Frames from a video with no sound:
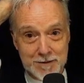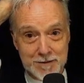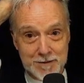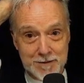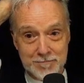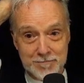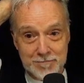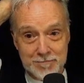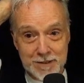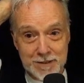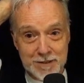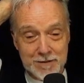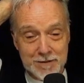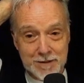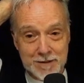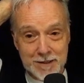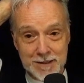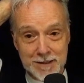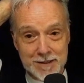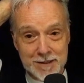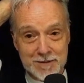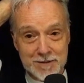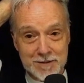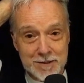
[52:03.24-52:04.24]
you're you're
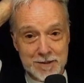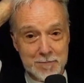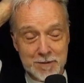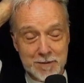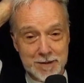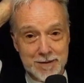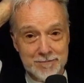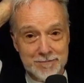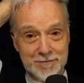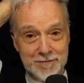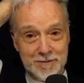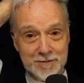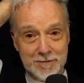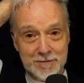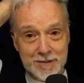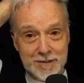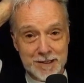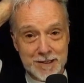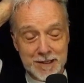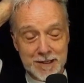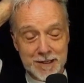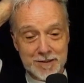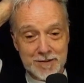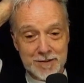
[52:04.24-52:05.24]
looking at something for
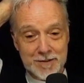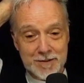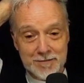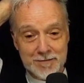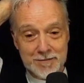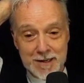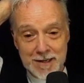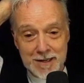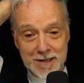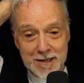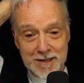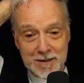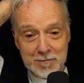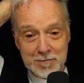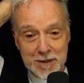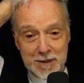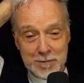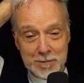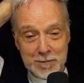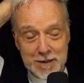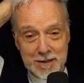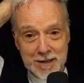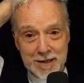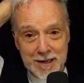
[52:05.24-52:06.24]
vacation. It may
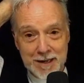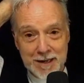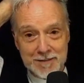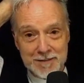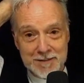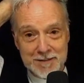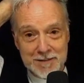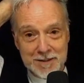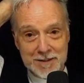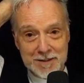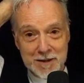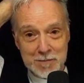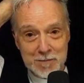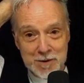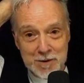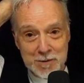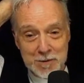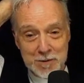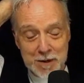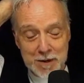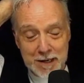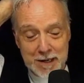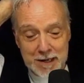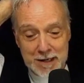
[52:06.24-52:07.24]
be an ad that's come your
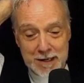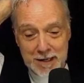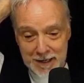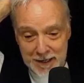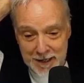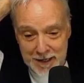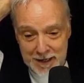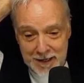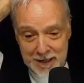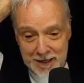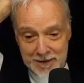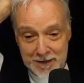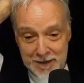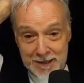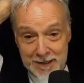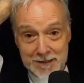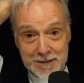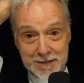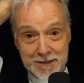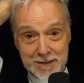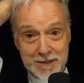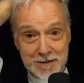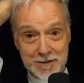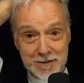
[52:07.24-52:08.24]
way, and the
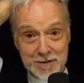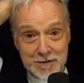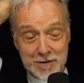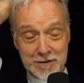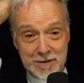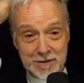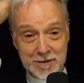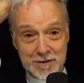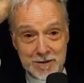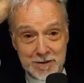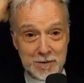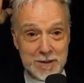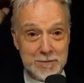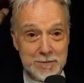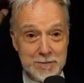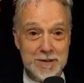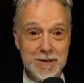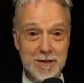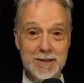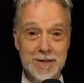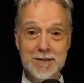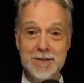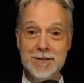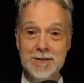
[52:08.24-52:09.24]
next thing you know, on all your
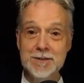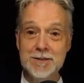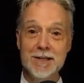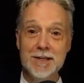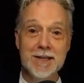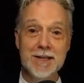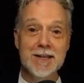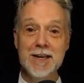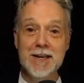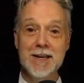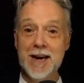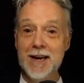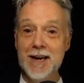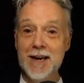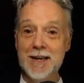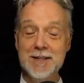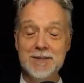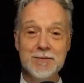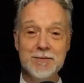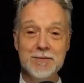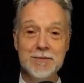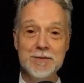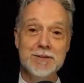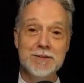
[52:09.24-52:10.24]
websites, you're getting
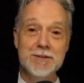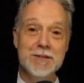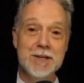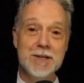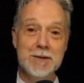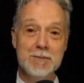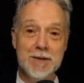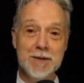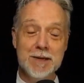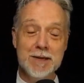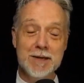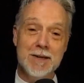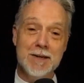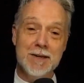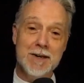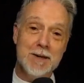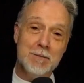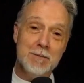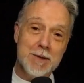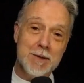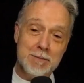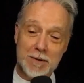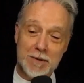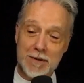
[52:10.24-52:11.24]
ads for the same thing.
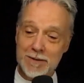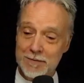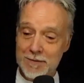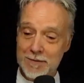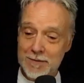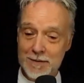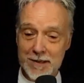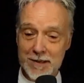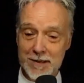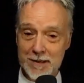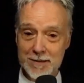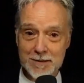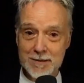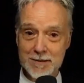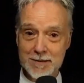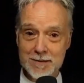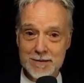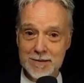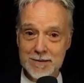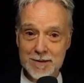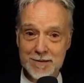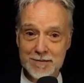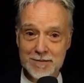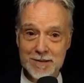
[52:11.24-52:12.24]
People often think
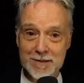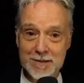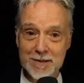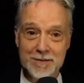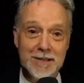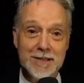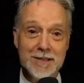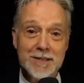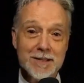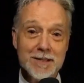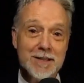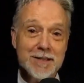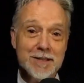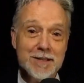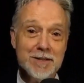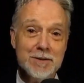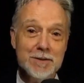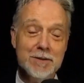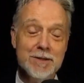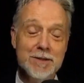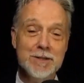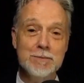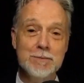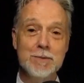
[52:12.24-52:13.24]
it's it's they're listening
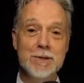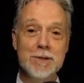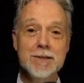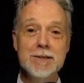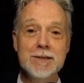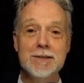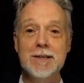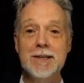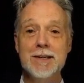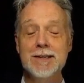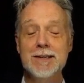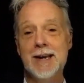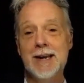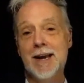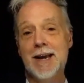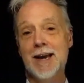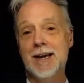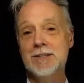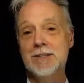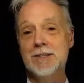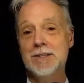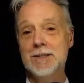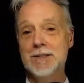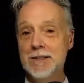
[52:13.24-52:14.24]
to us, but it's not
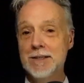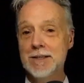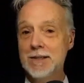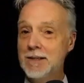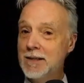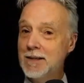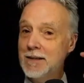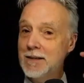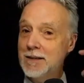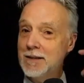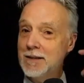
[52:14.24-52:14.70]
actually